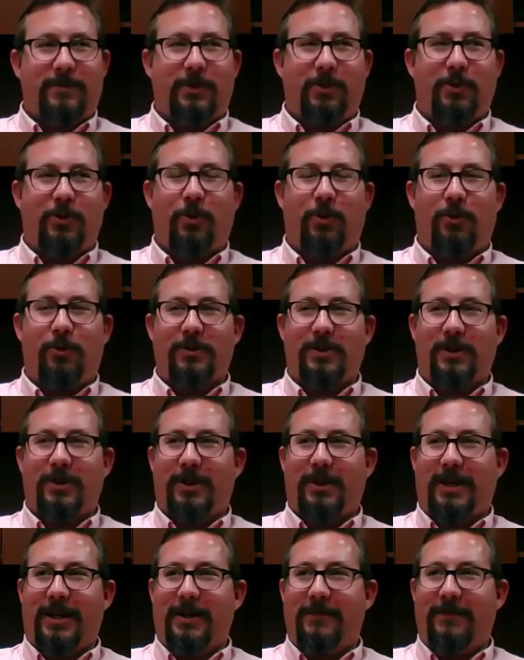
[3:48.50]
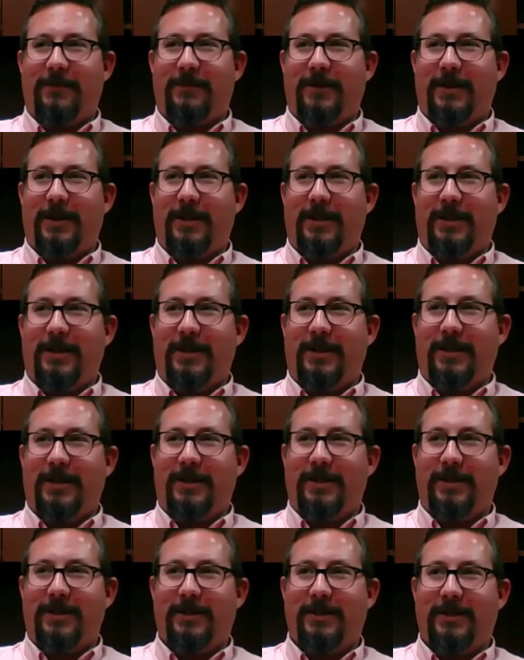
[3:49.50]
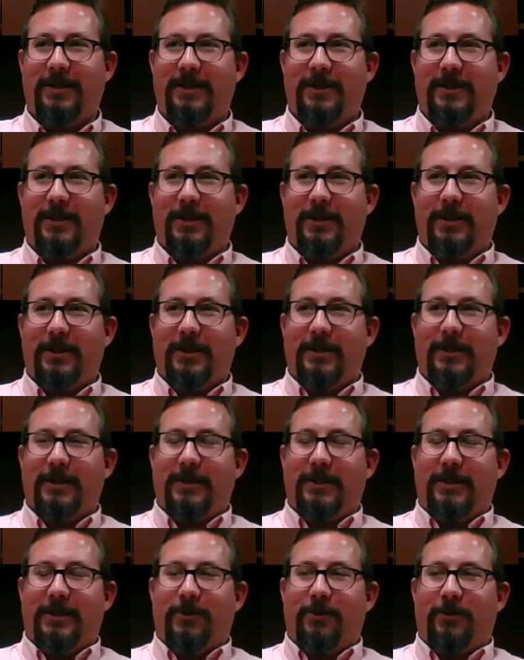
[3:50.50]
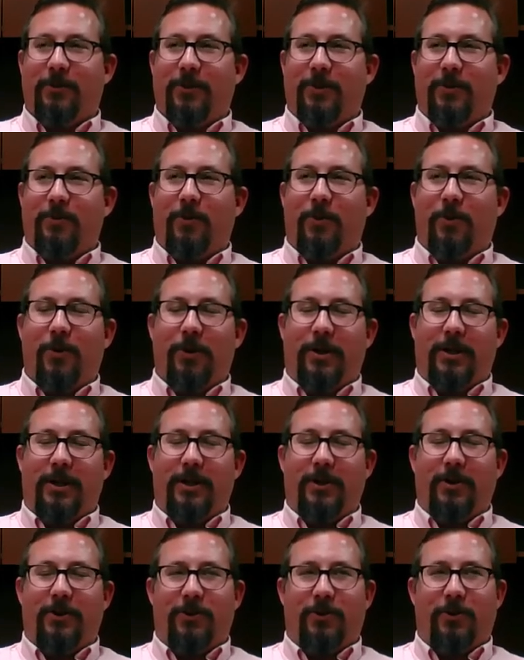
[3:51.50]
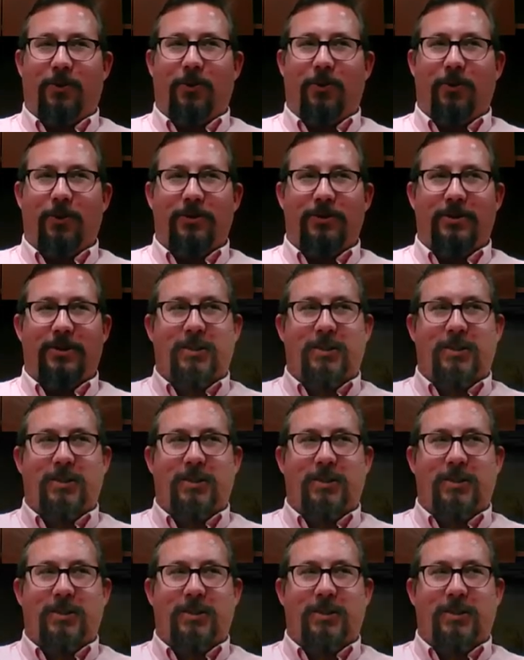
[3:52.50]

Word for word: goals in life and, and were more geared towards the